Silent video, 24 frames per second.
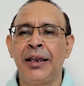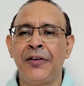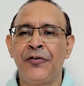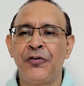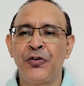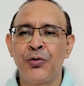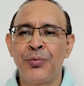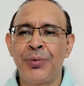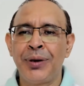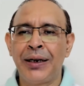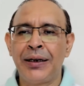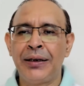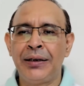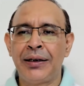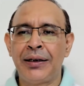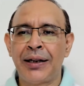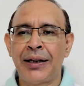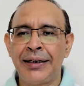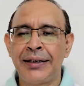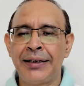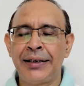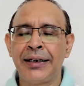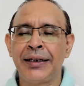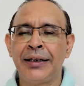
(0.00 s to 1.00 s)
If you begin
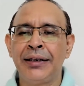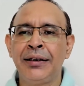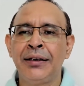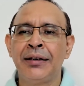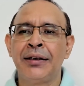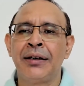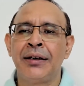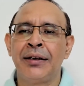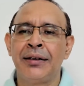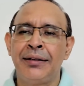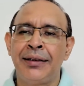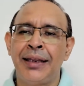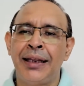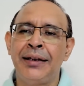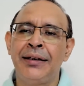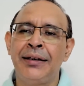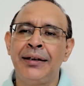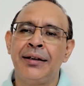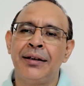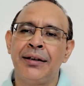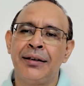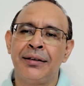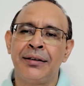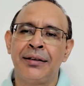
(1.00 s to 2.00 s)
dieting,
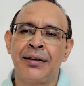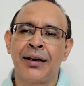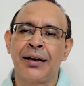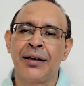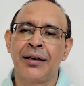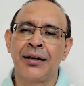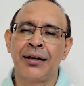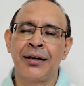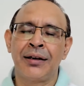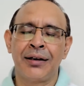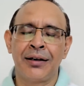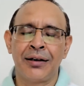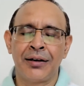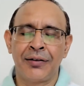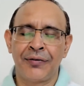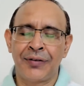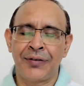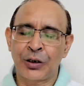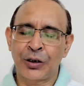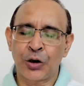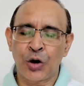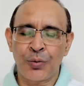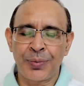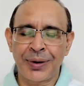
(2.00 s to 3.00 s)
then the
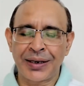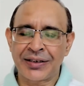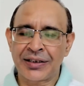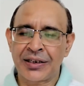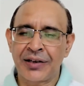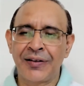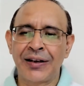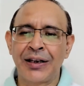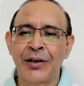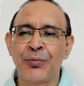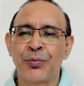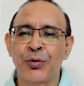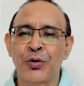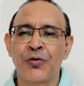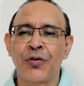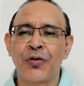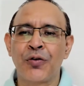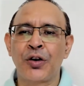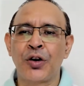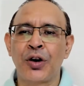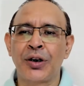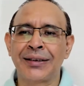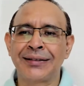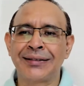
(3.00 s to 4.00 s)
whether obesity will improve
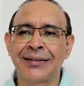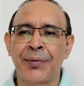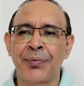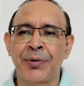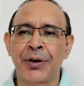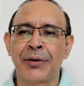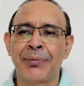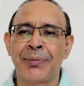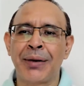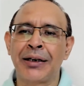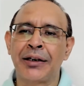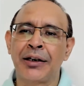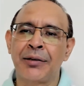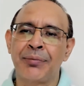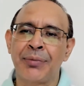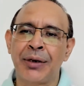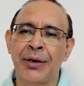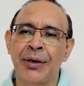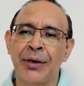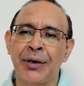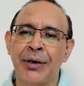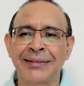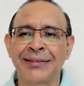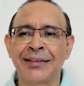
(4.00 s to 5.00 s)
or not is a separate matter,
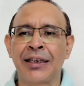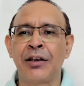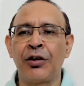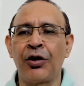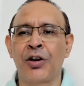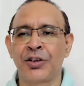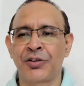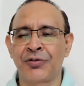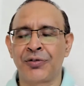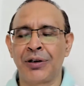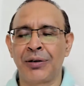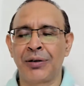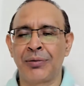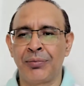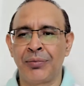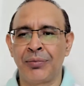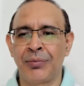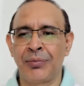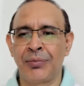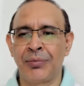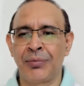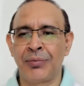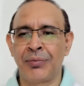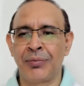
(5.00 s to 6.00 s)
but muscle loss will
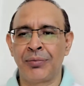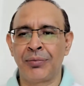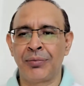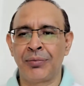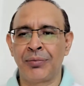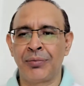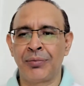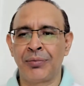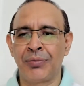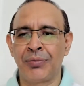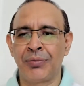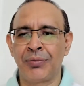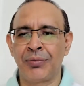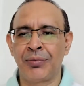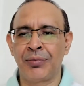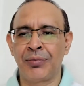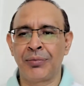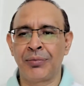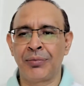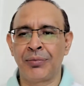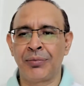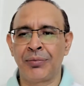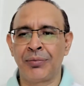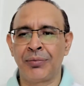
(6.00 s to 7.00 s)
become worse.
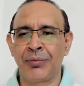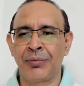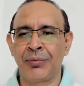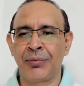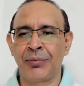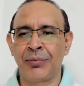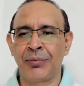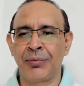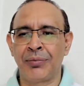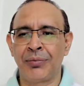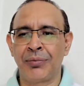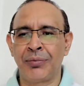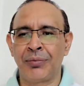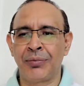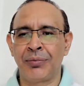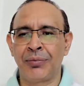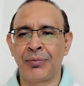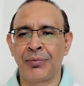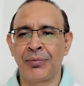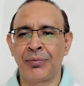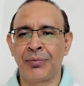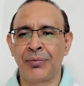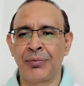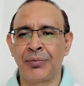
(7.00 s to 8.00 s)
So you
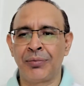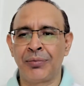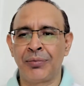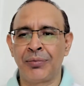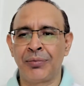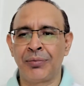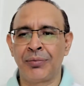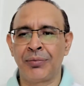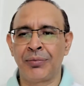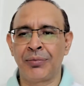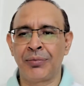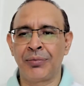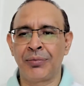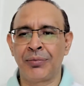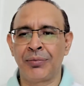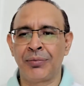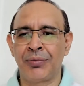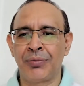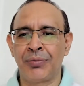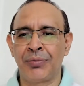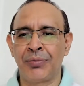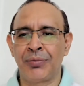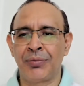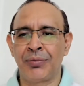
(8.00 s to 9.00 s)
increase
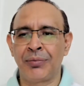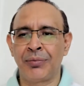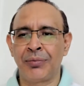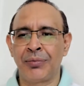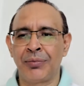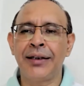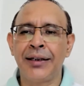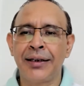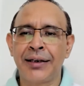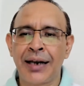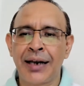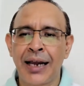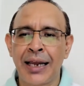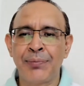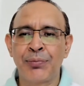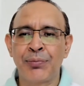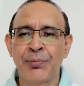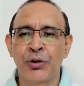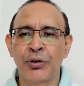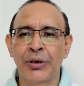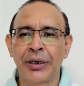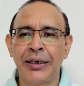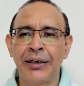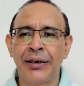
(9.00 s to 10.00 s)
protein intake, take high
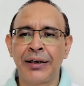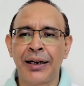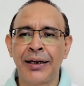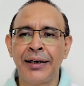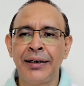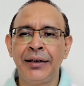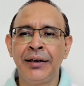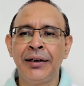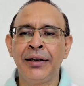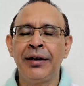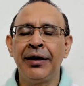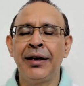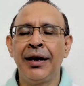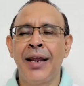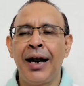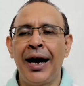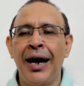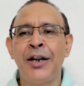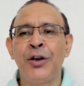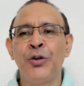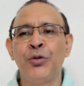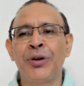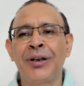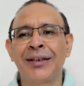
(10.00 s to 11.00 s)
protein diet,
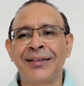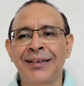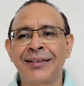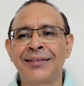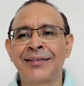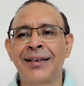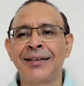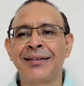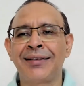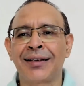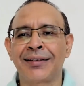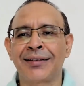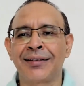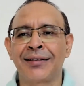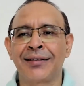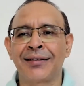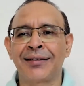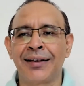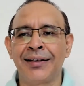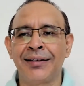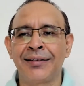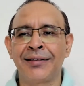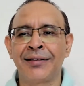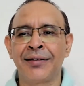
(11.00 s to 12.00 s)
and do resistance
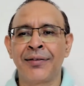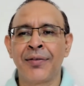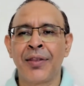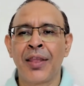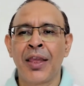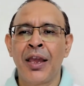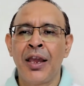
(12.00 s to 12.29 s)
exercise.